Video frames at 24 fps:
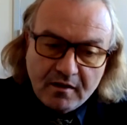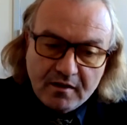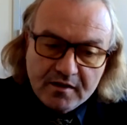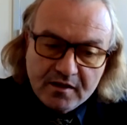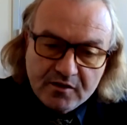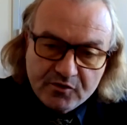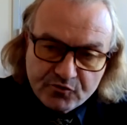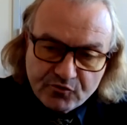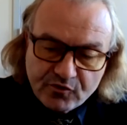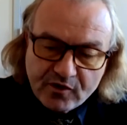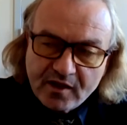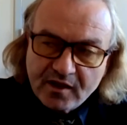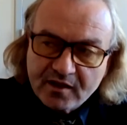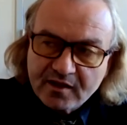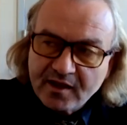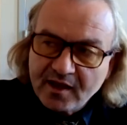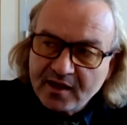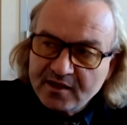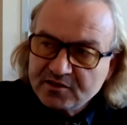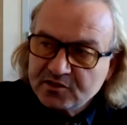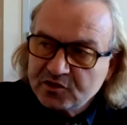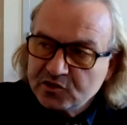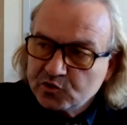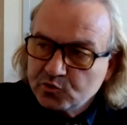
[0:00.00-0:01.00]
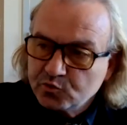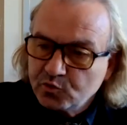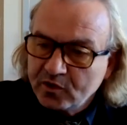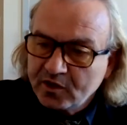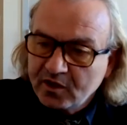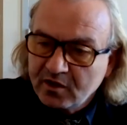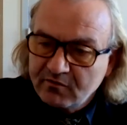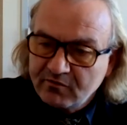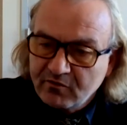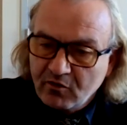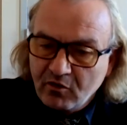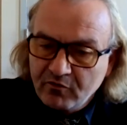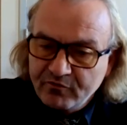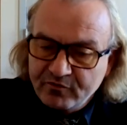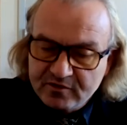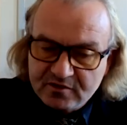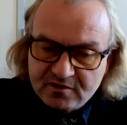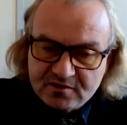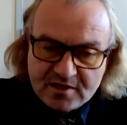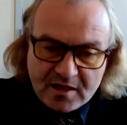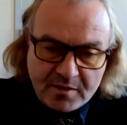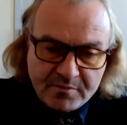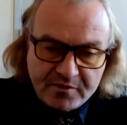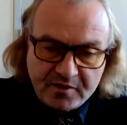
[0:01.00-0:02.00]
In rare cases, we have
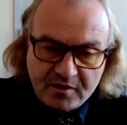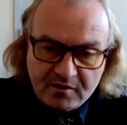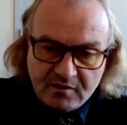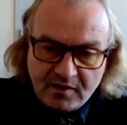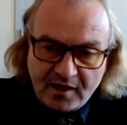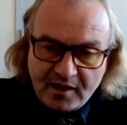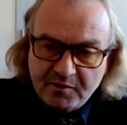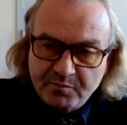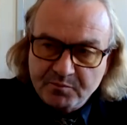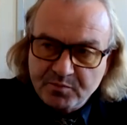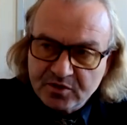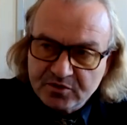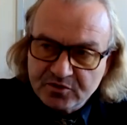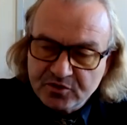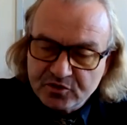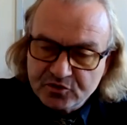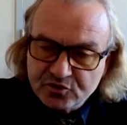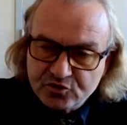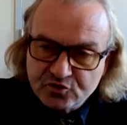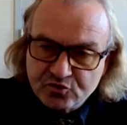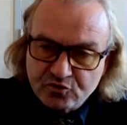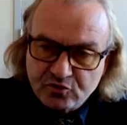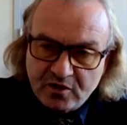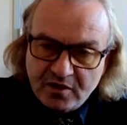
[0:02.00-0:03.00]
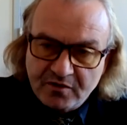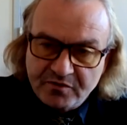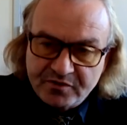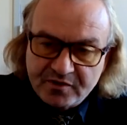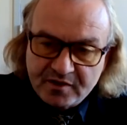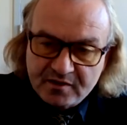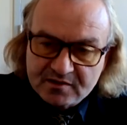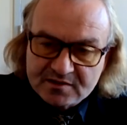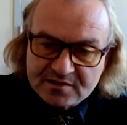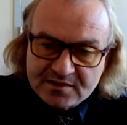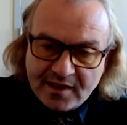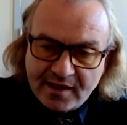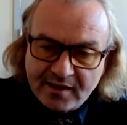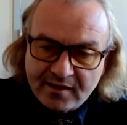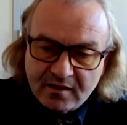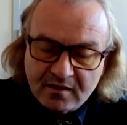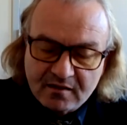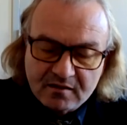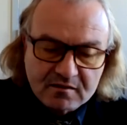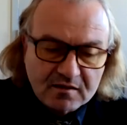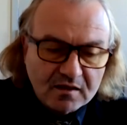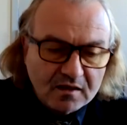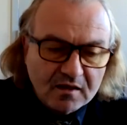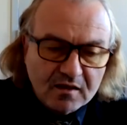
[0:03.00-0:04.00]
offered something like Pediasure and things like
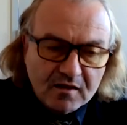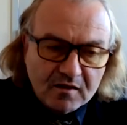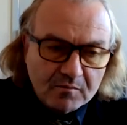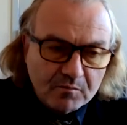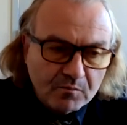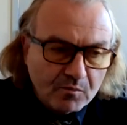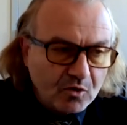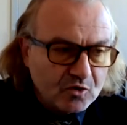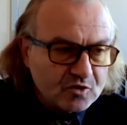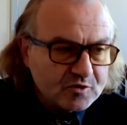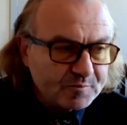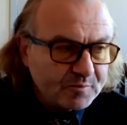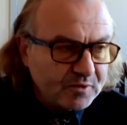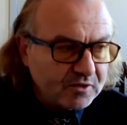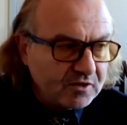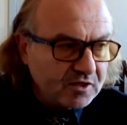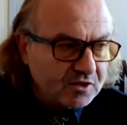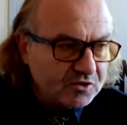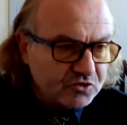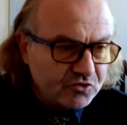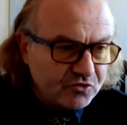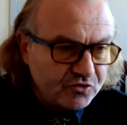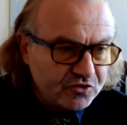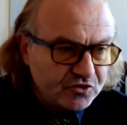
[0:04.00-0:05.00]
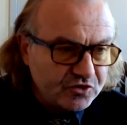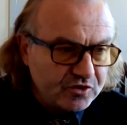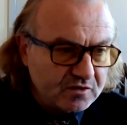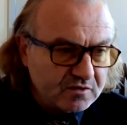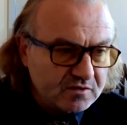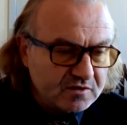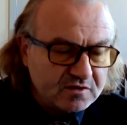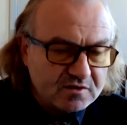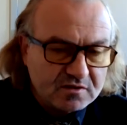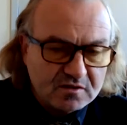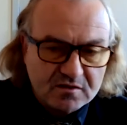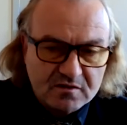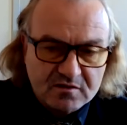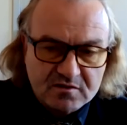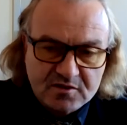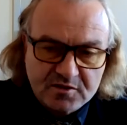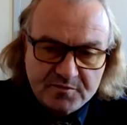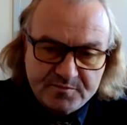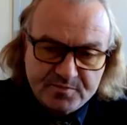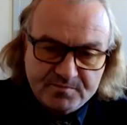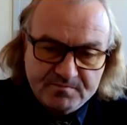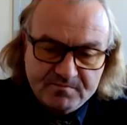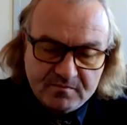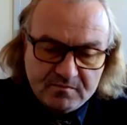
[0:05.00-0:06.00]
it. Most
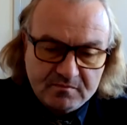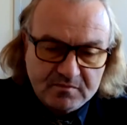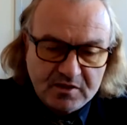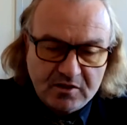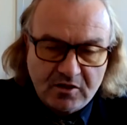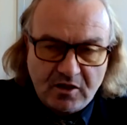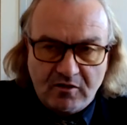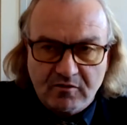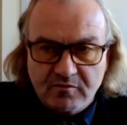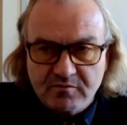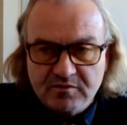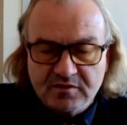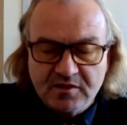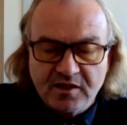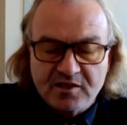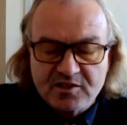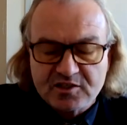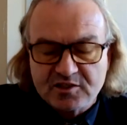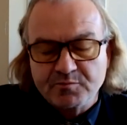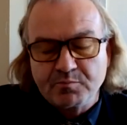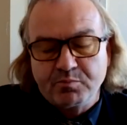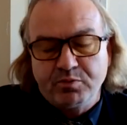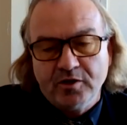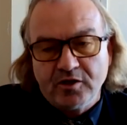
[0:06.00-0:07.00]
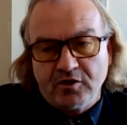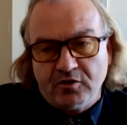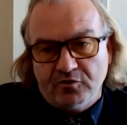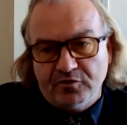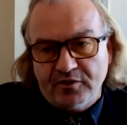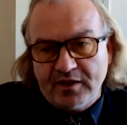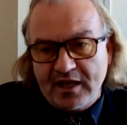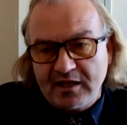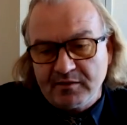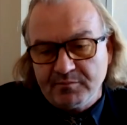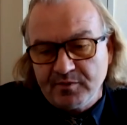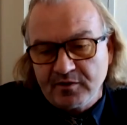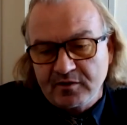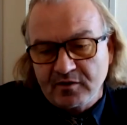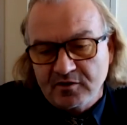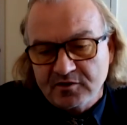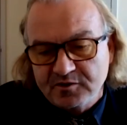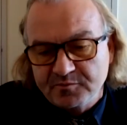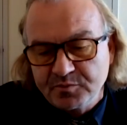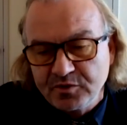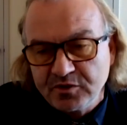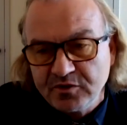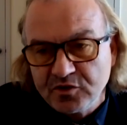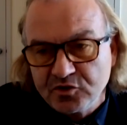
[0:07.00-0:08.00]
pediatricians, you know, they're split on that
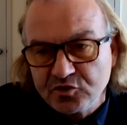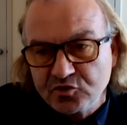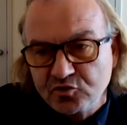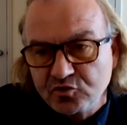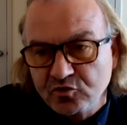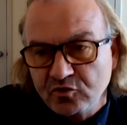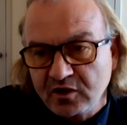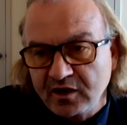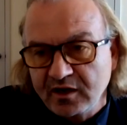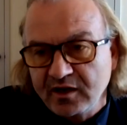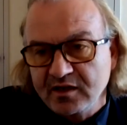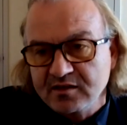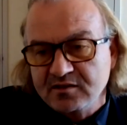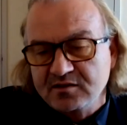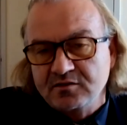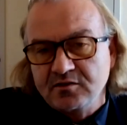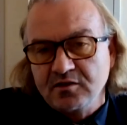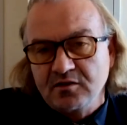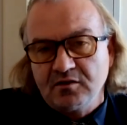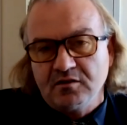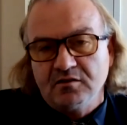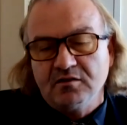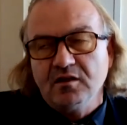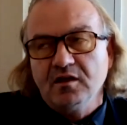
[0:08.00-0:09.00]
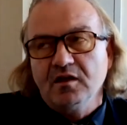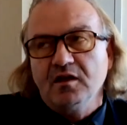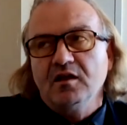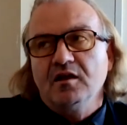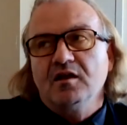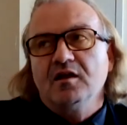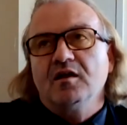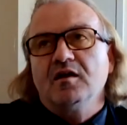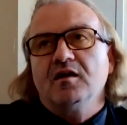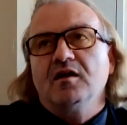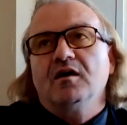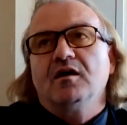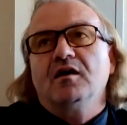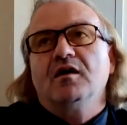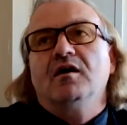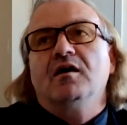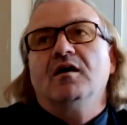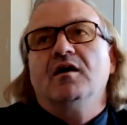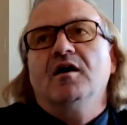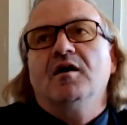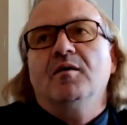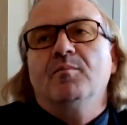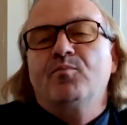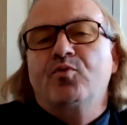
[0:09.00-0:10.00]
because Pediasure has certain
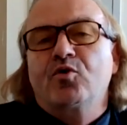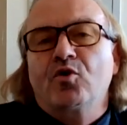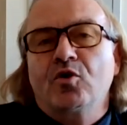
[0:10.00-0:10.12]
uh,